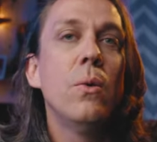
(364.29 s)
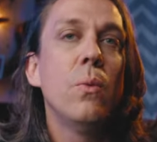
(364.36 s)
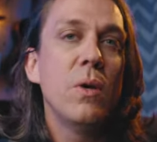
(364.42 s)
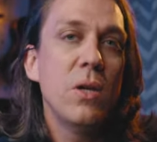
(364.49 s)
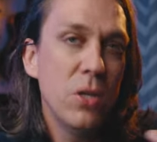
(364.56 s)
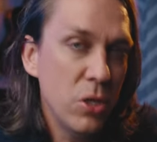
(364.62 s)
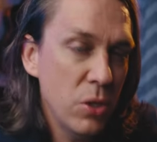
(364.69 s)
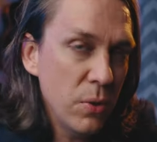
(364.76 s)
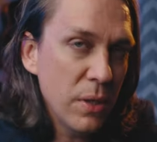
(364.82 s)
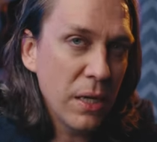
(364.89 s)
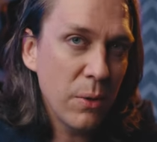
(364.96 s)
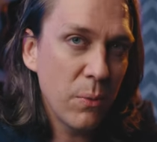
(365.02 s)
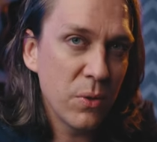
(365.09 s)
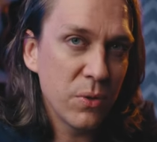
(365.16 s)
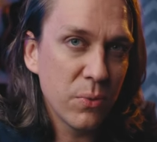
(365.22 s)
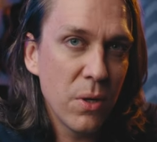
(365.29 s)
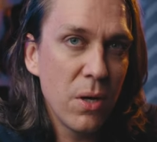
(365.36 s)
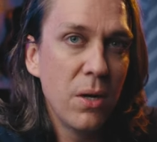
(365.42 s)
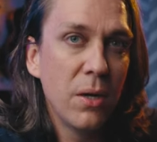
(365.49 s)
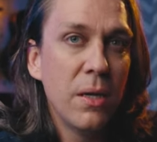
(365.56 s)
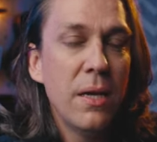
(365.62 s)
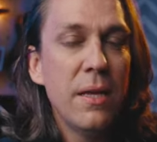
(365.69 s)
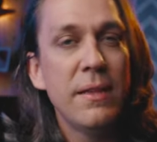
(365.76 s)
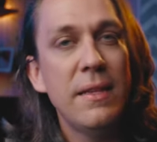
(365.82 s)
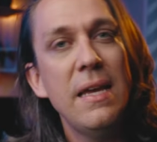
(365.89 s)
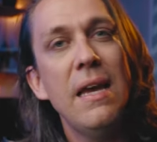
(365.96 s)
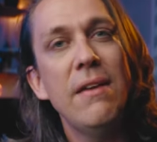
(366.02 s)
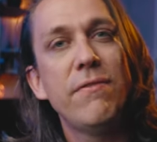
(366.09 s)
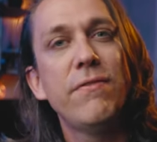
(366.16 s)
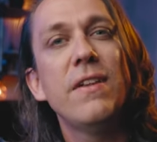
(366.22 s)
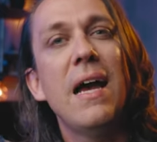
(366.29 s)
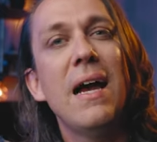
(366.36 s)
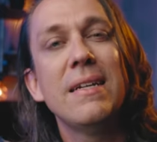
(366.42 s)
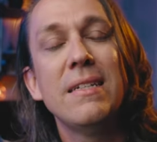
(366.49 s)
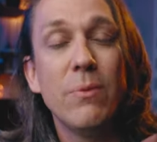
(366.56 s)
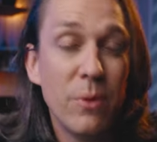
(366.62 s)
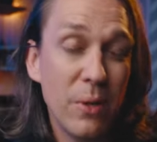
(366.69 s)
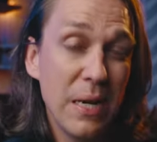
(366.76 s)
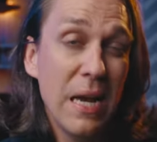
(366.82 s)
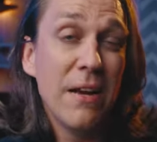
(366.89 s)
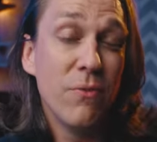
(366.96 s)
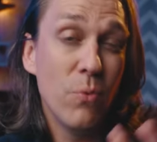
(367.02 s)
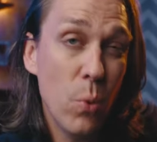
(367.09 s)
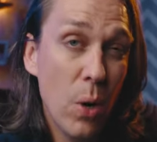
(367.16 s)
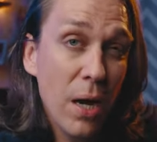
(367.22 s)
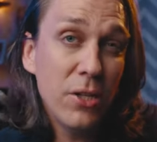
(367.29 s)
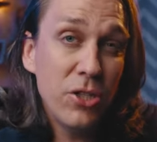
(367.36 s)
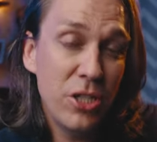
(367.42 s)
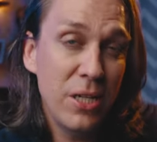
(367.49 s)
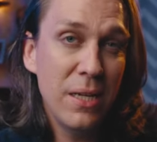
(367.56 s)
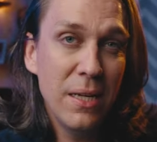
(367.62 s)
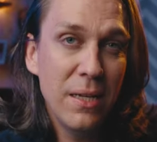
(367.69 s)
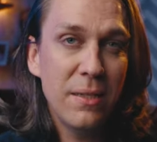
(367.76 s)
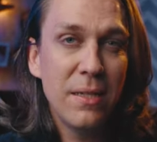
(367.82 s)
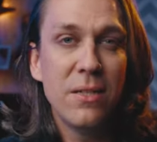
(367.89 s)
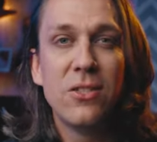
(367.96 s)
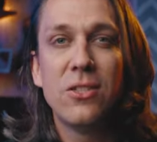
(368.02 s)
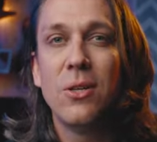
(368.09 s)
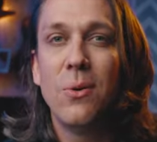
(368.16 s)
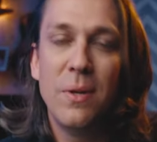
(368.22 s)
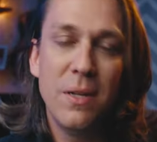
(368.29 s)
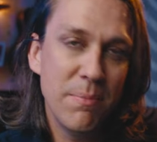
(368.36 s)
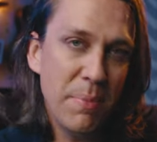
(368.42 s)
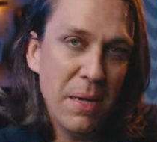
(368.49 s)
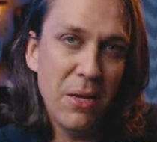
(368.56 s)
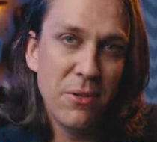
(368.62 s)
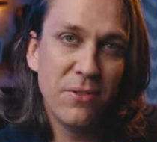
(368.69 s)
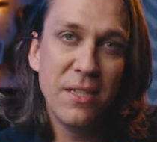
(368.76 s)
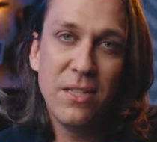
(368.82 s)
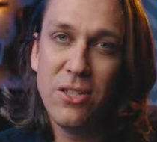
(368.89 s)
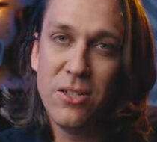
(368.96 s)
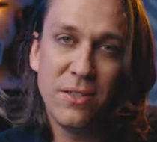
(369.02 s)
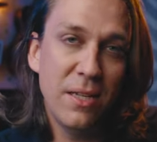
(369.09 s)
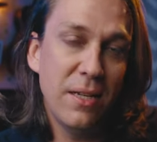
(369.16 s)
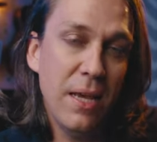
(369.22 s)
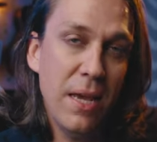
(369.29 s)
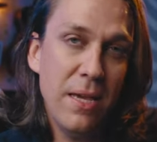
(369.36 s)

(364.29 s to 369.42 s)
We knew that it was wrong. They had flagged, and we were kind of watching it, and so when it bounced, they just said, hey,